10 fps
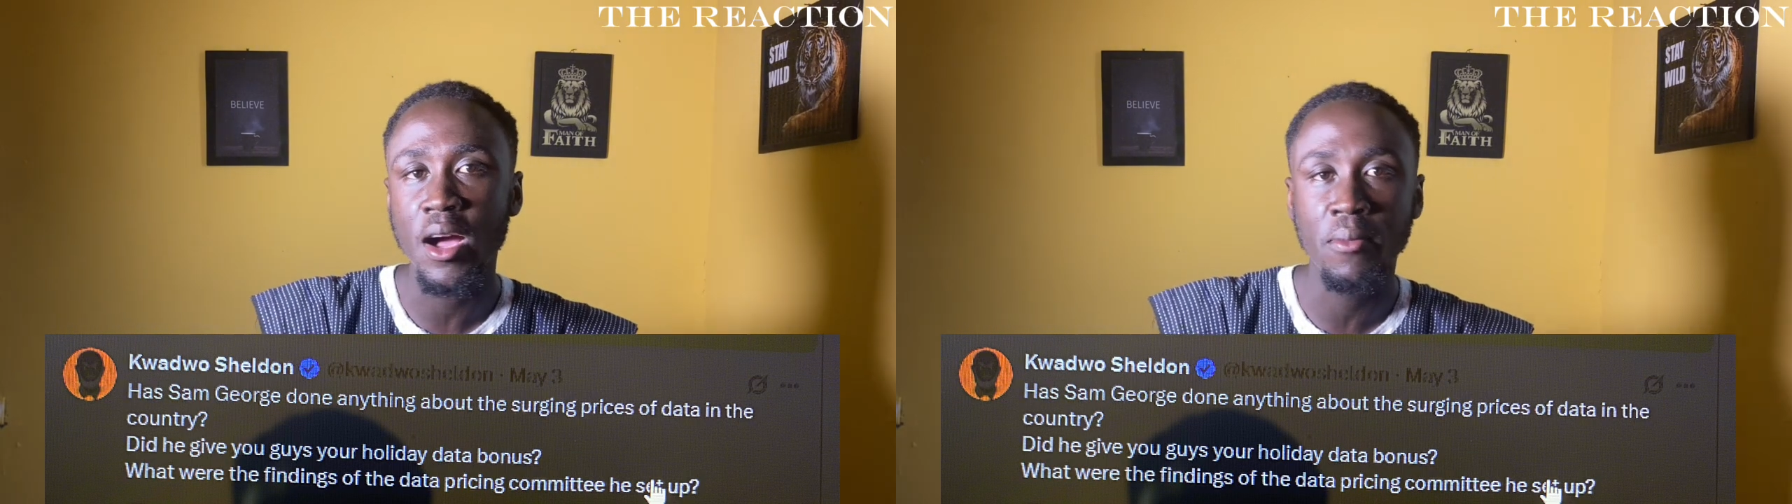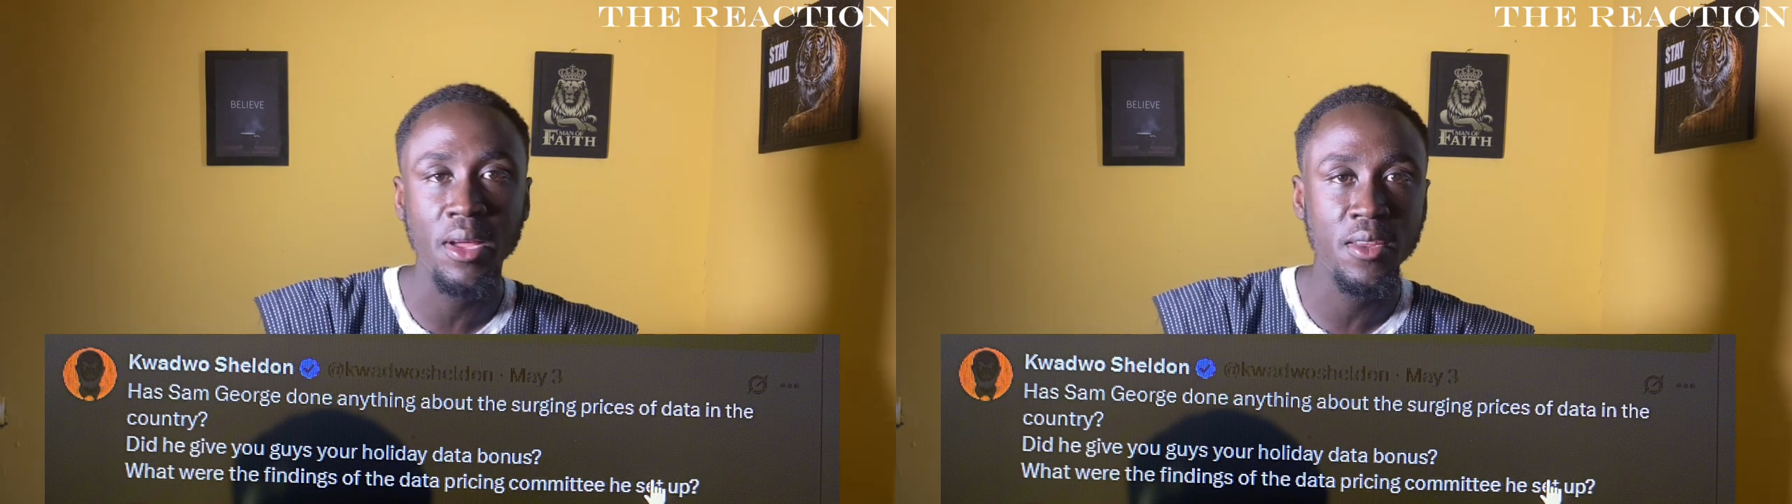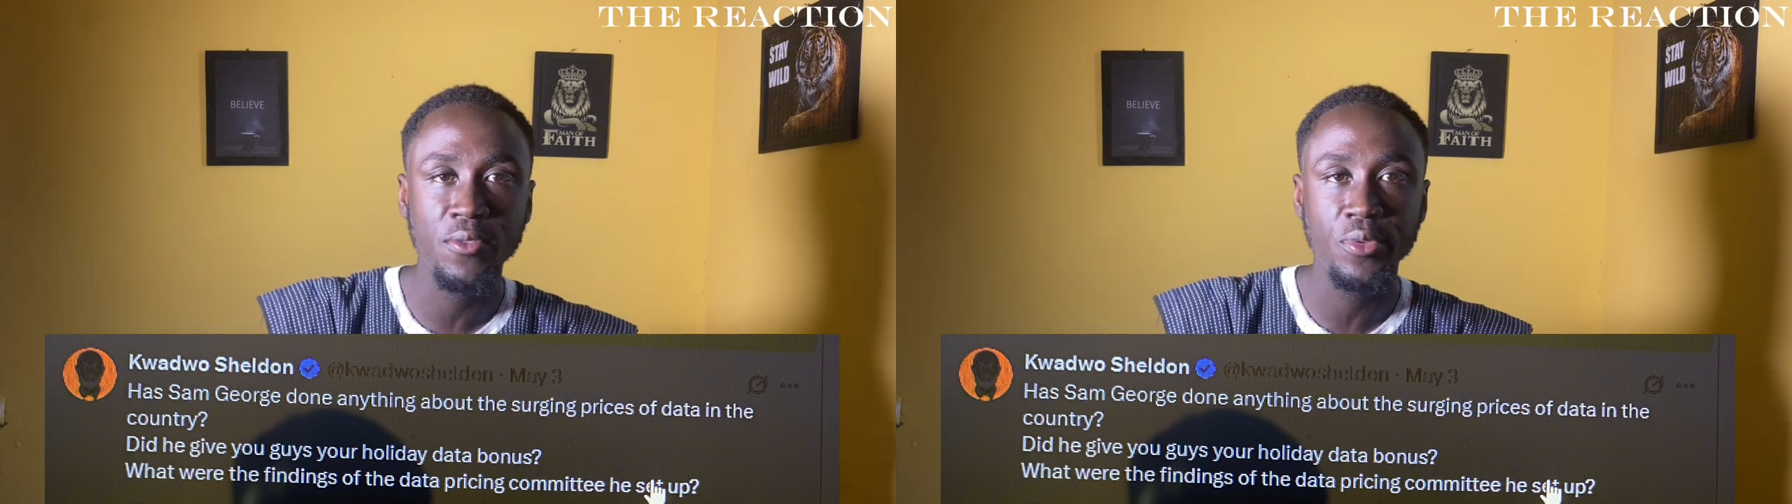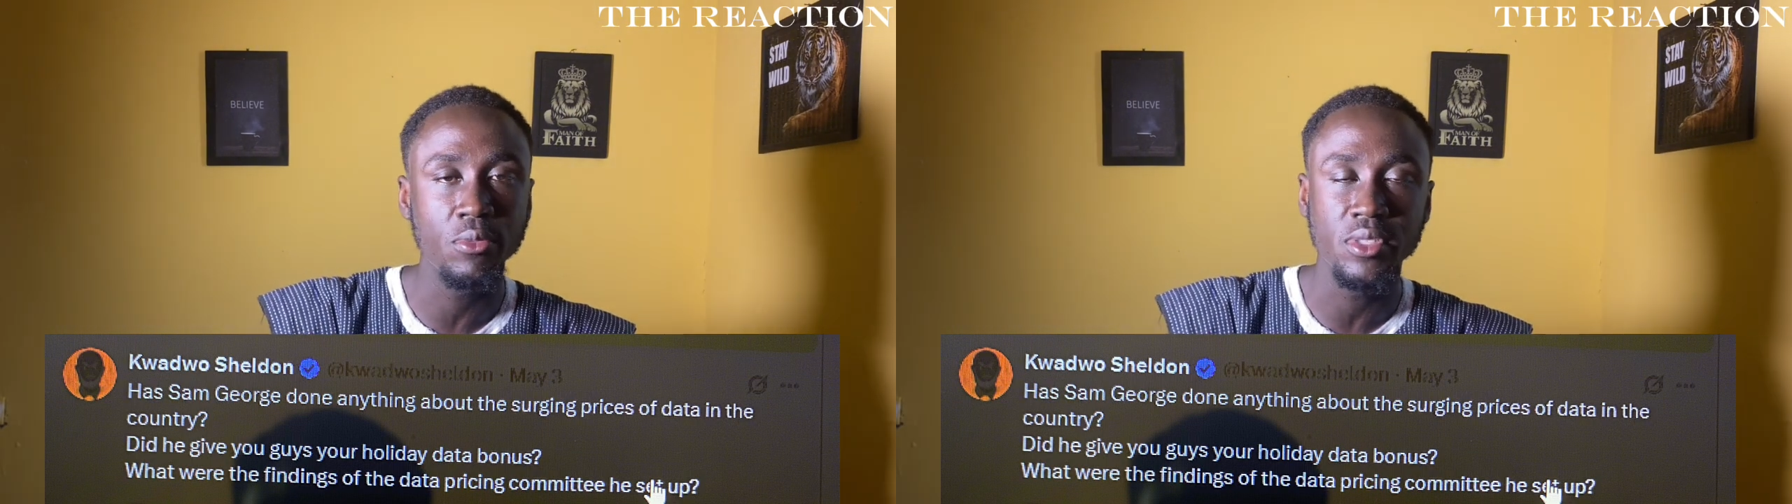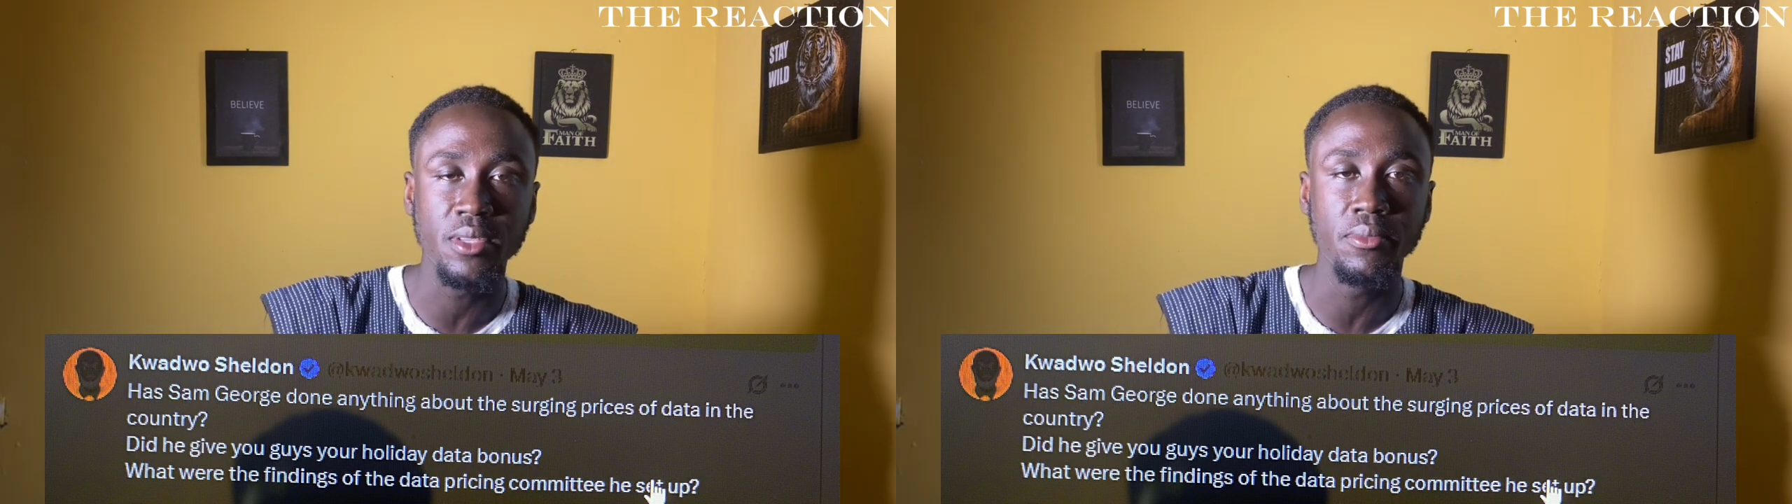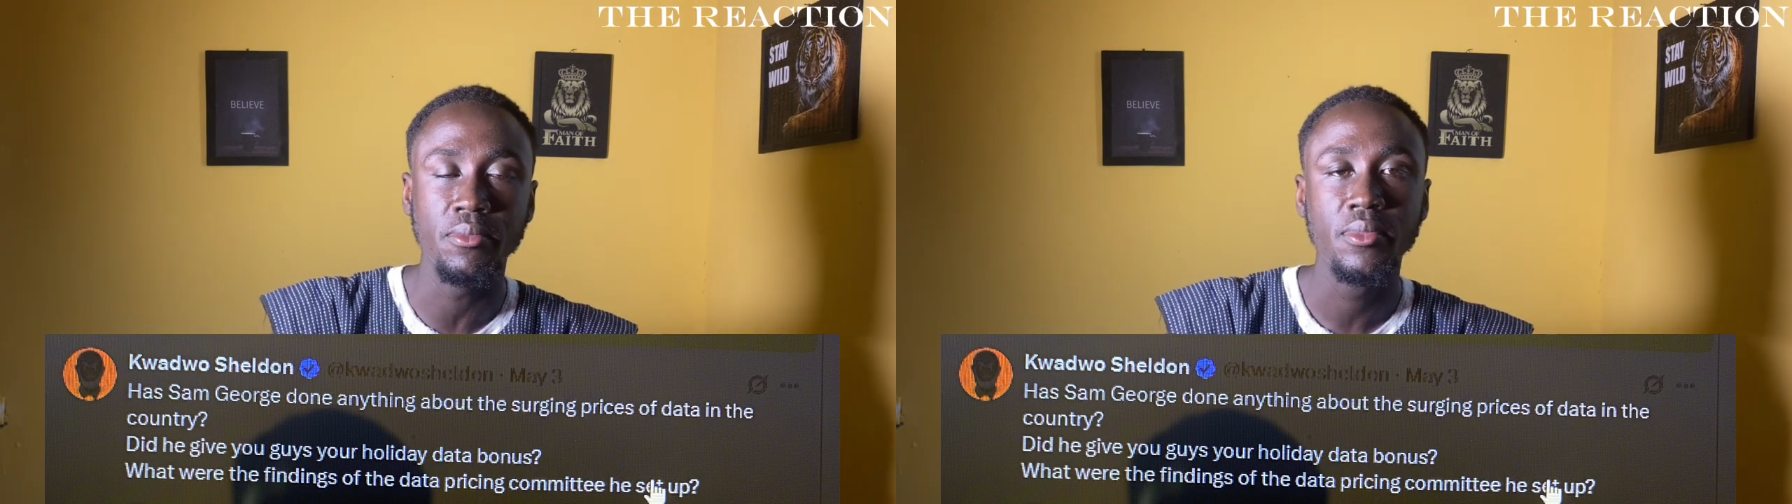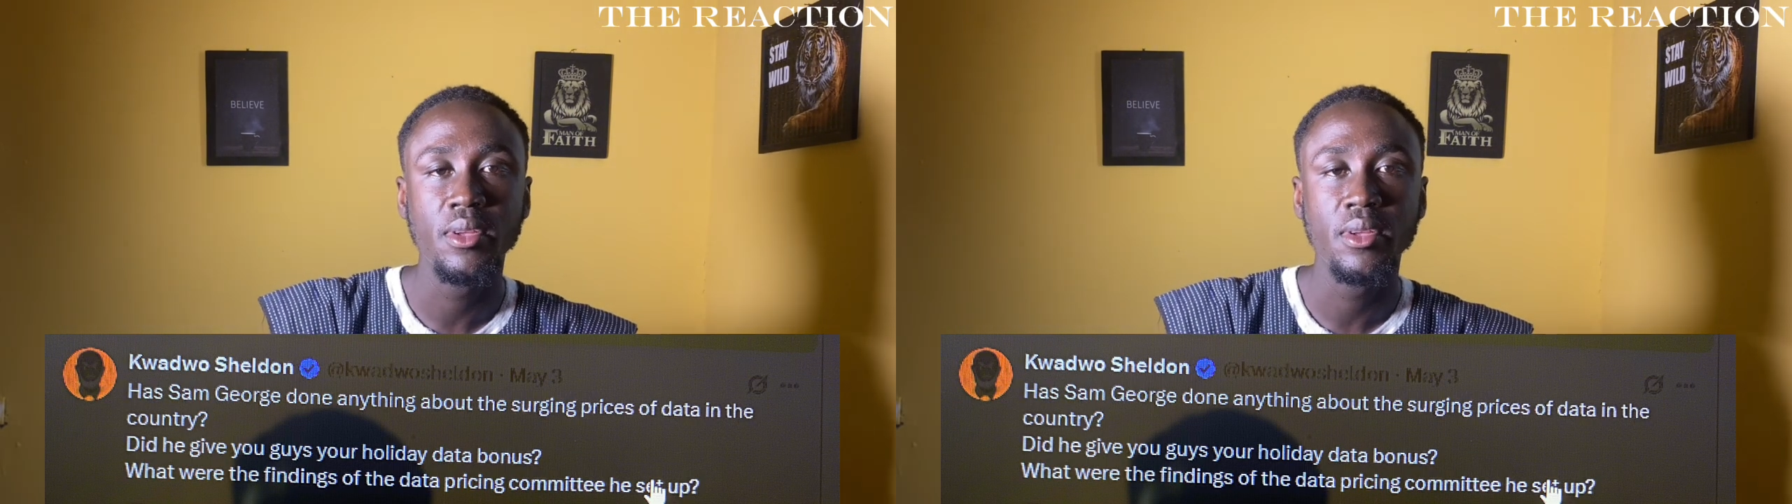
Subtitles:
a hammer name for today.